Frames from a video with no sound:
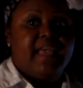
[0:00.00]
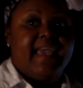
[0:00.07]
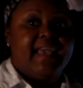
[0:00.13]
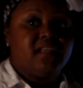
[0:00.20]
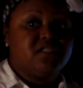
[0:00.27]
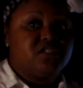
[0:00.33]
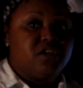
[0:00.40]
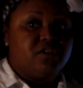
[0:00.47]

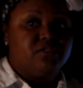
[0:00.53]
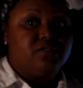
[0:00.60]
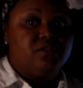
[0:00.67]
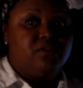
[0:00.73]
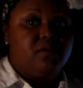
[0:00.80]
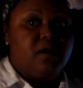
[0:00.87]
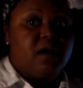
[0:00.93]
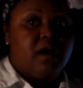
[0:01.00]

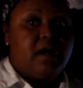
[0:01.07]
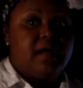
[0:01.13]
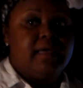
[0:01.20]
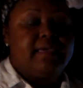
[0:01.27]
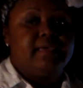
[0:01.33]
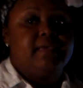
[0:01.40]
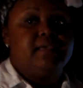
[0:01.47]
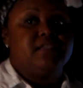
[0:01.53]
External
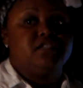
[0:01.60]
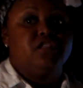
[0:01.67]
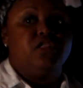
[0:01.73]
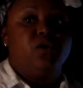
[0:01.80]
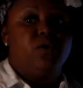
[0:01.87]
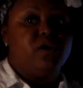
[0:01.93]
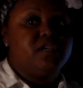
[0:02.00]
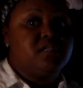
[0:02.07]
is
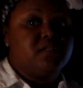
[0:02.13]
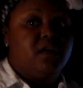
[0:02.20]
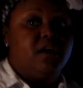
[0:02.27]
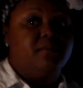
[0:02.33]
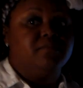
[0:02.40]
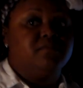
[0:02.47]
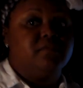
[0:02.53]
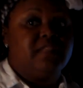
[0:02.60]

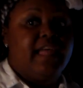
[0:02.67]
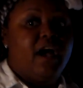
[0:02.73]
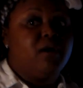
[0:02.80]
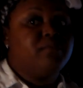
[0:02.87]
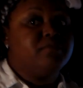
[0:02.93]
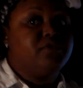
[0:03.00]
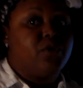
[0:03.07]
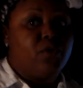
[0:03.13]

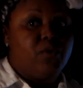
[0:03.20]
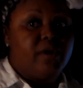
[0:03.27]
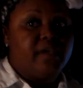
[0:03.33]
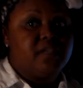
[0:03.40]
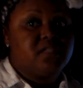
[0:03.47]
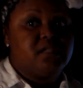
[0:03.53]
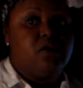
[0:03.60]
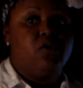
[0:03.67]
loud
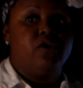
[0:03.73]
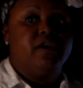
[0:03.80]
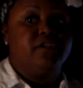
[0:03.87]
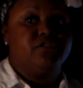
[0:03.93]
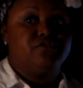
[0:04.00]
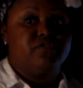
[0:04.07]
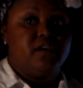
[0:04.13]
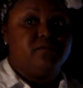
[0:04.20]
noise or
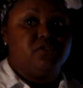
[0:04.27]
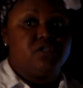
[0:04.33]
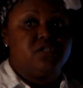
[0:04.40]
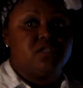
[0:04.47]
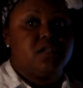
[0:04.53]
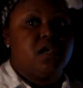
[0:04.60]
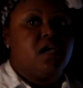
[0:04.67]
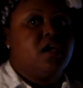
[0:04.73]

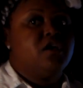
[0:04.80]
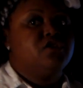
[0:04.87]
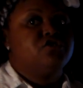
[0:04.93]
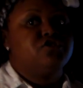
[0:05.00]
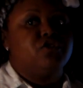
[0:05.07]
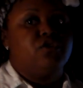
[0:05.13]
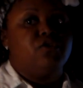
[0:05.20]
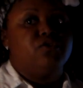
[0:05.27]
interruptions.
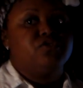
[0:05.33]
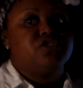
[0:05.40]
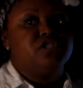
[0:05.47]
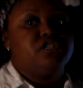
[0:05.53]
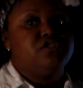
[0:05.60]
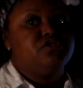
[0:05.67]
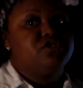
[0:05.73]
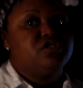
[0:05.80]
So
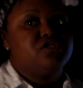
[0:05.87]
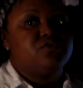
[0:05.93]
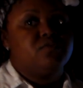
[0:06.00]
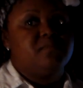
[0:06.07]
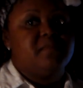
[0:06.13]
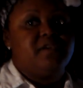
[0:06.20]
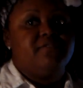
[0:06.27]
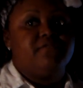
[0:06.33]
solutions
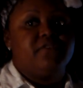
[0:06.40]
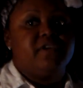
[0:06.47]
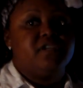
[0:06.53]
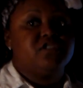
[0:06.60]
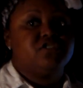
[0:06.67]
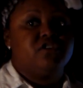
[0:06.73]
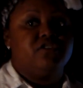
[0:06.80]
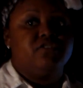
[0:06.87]
would be for
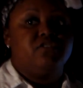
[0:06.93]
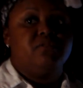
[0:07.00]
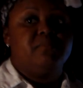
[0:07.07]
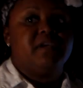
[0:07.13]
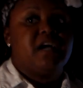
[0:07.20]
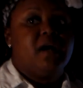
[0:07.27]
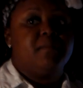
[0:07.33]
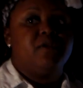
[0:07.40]
internal,
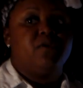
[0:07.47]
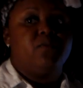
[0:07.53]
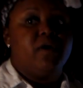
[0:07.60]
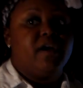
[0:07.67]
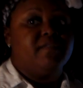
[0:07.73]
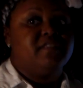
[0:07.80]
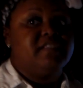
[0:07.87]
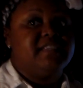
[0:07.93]
becoming
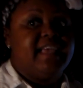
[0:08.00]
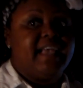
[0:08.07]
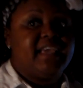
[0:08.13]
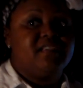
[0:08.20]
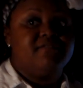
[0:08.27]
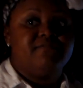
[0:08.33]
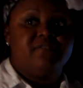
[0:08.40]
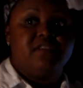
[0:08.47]
aware of the
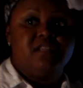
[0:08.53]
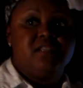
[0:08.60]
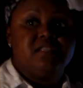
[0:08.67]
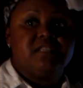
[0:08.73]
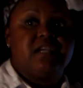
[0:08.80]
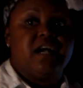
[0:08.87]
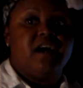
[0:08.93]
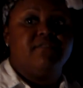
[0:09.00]
negative
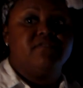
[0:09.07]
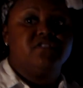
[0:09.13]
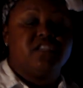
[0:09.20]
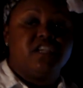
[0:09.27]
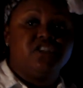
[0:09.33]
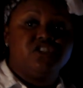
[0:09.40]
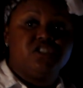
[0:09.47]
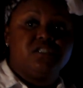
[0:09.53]
feelings in
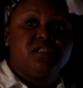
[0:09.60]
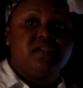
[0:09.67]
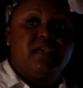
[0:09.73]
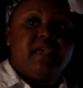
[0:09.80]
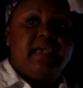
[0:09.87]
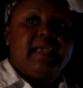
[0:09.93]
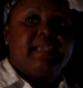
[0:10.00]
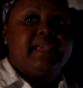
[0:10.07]
conversation,
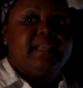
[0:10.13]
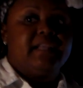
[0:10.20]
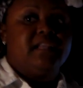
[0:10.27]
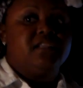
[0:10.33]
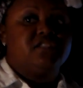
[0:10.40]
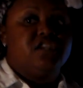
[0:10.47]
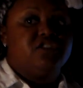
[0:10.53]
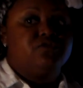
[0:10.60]
getting
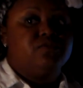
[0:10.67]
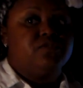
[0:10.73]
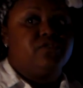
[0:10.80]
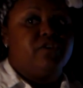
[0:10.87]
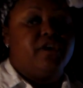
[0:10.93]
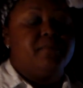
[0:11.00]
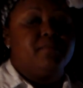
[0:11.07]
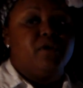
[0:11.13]
in touch with
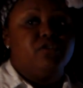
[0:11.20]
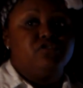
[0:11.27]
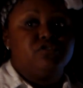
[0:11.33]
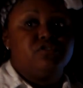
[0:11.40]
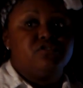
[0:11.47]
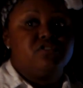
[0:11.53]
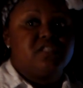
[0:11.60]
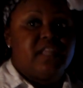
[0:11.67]
your
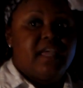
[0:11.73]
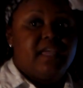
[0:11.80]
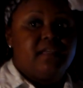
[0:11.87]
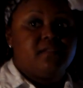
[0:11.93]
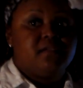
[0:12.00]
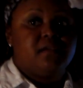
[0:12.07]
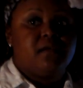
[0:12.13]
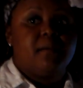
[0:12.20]
emotional
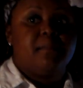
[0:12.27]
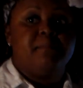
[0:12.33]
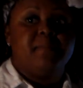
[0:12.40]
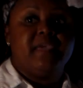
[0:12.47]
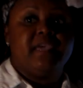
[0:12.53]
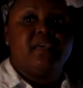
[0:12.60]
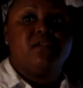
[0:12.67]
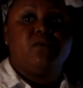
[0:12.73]
state,
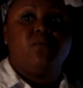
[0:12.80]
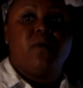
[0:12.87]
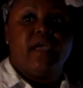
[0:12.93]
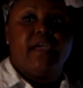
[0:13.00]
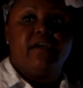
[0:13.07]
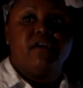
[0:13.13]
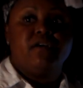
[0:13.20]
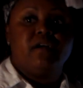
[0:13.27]
being
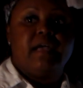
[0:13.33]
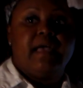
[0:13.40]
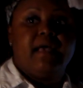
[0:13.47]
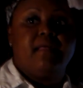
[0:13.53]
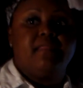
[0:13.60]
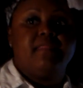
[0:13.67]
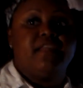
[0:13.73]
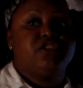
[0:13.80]
aware
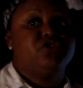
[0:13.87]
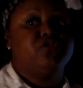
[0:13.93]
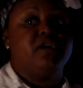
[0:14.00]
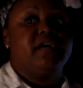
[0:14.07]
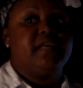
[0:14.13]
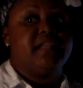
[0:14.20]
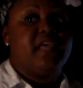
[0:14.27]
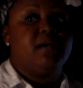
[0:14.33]
that you're
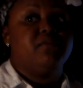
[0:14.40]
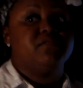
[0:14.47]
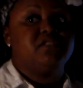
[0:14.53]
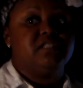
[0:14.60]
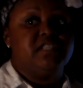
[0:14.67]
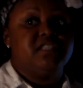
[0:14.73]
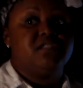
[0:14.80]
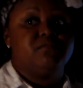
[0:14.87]
unable
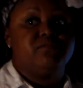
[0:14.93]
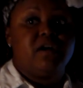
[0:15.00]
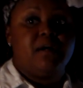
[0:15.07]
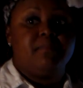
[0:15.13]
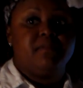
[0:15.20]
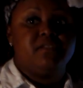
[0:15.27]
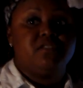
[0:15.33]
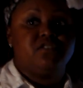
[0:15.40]
to listen
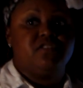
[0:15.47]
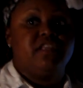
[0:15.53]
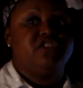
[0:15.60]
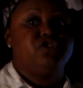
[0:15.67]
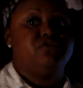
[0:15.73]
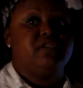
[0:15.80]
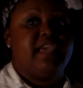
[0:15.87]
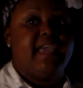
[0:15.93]
properly so
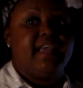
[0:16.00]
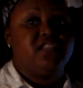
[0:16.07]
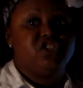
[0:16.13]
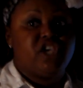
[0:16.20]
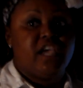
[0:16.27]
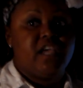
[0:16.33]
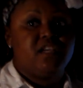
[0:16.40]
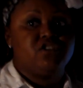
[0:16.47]
that you can
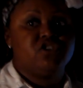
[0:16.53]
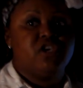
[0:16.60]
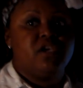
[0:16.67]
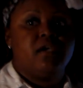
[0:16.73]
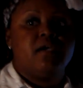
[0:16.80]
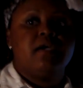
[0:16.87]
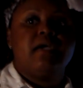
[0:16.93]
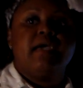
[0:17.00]
change.
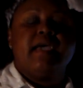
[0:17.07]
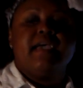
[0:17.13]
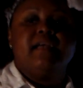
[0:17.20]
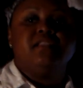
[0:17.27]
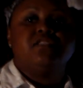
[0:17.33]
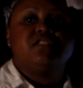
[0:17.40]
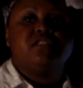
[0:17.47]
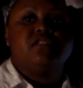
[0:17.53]

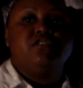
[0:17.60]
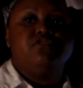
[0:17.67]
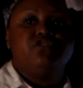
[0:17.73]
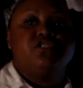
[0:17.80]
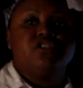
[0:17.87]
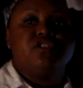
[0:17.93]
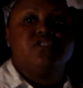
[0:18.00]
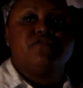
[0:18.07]
And
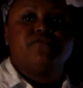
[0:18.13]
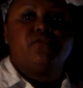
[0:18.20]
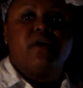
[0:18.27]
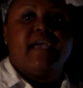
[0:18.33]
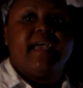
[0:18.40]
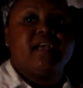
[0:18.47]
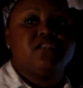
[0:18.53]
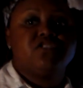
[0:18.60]
solutions
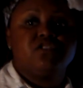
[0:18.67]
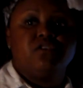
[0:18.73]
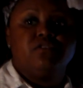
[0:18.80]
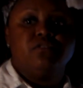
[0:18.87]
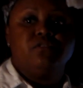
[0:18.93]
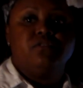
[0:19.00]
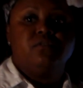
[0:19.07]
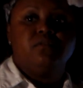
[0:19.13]
for
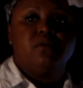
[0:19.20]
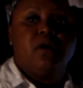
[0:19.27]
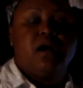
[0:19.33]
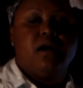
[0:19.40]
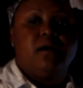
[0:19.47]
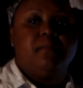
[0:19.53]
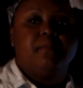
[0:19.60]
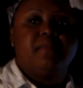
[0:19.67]
external
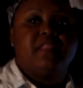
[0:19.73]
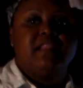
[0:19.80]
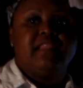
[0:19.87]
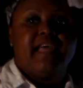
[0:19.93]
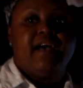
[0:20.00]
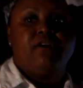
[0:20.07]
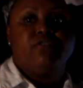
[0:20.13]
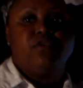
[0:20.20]

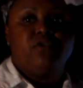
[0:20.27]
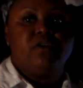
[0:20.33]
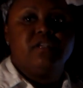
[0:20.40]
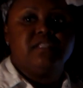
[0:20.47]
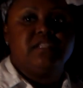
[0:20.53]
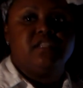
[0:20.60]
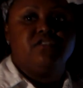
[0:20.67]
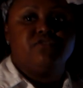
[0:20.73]
loud
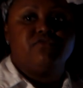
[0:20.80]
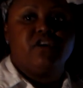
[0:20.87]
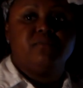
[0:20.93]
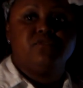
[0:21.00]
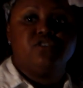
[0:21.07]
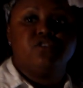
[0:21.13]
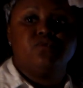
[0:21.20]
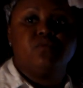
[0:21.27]
noise and
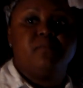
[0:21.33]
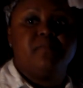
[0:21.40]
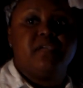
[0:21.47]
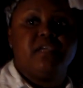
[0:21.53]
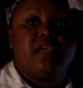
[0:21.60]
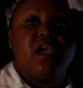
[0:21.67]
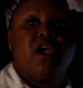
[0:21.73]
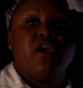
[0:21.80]
interruptions would
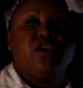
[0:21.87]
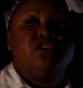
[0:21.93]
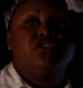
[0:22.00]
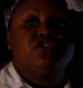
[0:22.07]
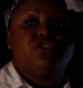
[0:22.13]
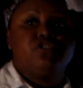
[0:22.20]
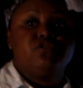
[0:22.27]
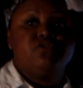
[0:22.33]
be
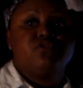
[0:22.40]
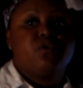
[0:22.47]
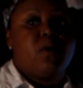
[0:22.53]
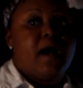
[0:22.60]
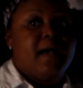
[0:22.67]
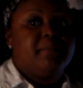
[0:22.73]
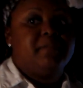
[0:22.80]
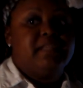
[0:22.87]
choose
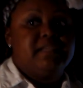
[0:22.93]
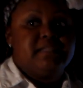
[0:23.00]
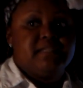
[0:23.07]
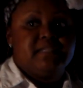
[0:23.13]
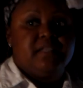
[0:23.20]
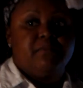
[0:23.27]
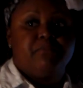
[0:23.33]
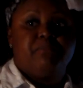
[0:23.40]
quiet
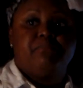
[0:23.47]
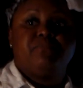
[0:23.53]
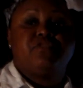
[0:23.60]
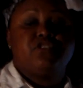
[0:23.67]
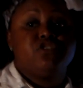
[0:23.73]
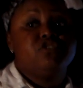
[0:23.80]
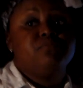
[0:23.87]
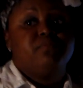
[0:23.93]
places and
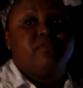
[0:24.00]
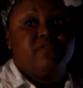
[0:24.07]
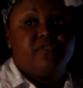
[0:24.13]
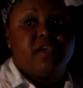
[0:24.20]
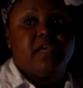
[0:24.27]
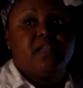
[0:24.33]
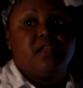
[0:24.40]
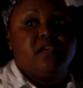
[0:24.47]
to
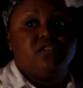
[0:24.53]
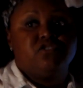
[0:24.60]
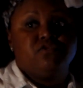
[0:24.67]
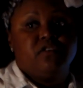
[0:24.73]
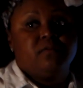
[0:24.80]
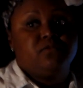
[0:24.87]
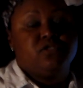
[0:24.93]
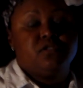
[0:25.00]
prevent
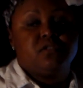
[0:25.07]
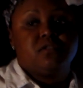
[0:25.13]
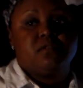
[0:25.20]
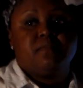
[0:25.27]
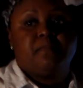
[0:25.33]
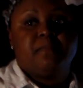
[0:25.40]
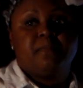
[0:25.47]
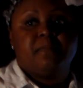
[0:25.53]
interruptions.
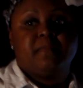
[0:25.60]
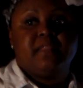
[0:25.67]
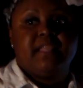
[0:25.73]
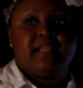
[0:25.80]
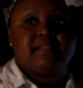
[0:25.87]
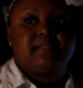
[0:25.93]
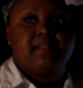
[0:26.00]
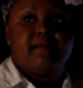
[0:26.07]

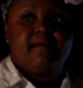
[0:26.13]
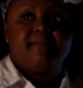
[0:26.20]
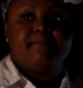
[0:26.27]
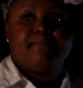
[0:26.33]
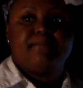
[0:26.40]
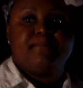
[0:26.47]
Next slide.